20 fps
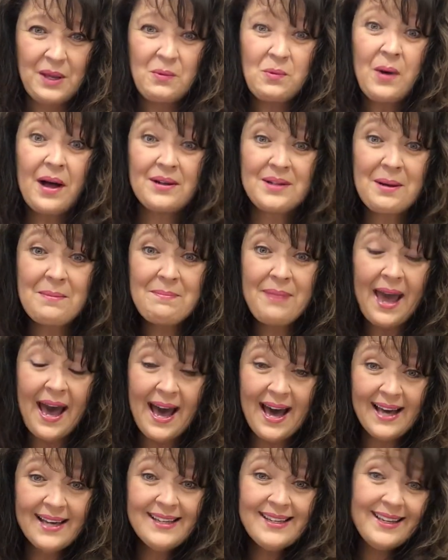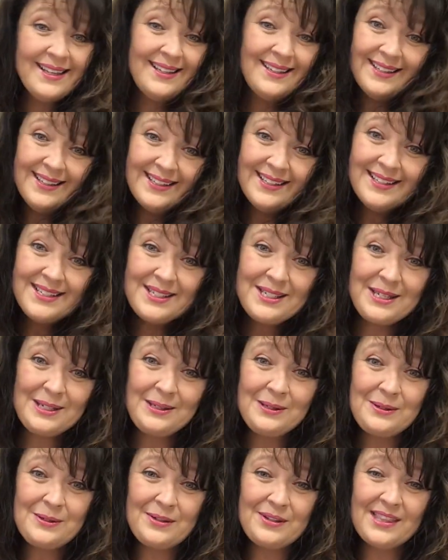Welcome back
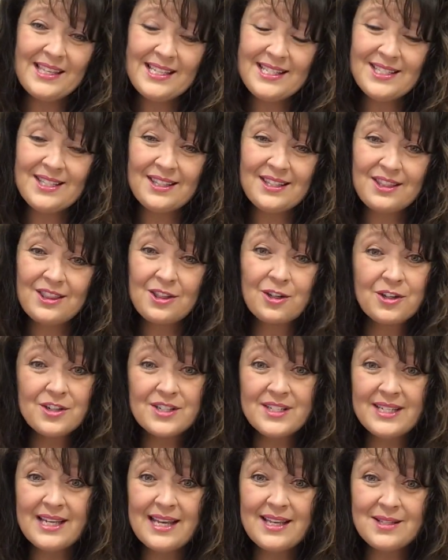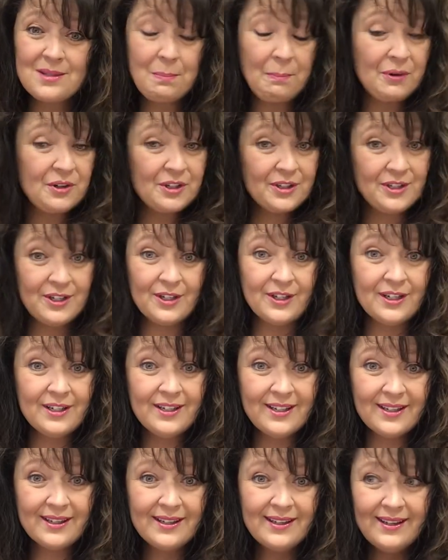to this Thursday's Book
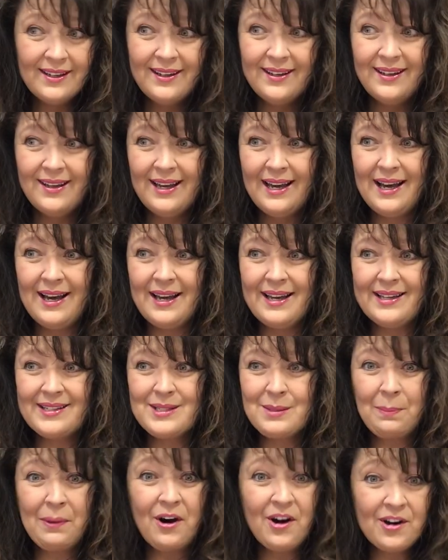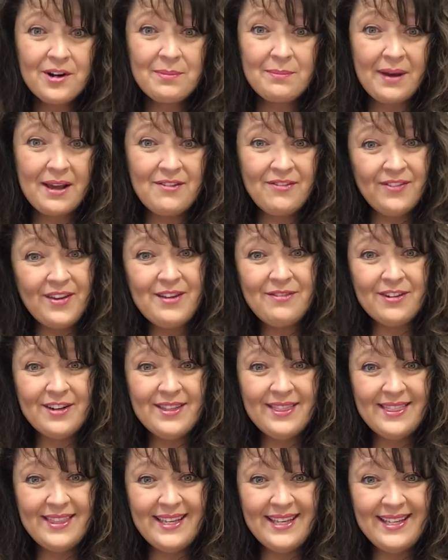Nook. As part of my favorite
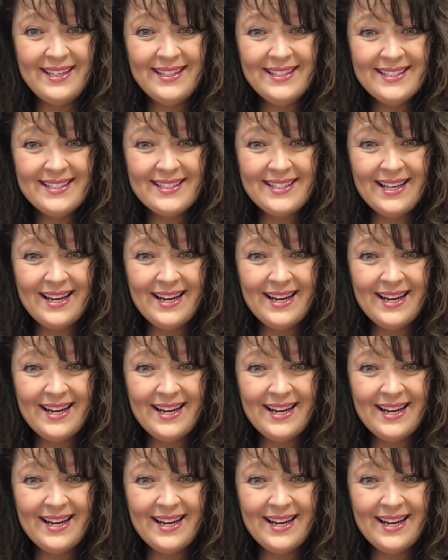things,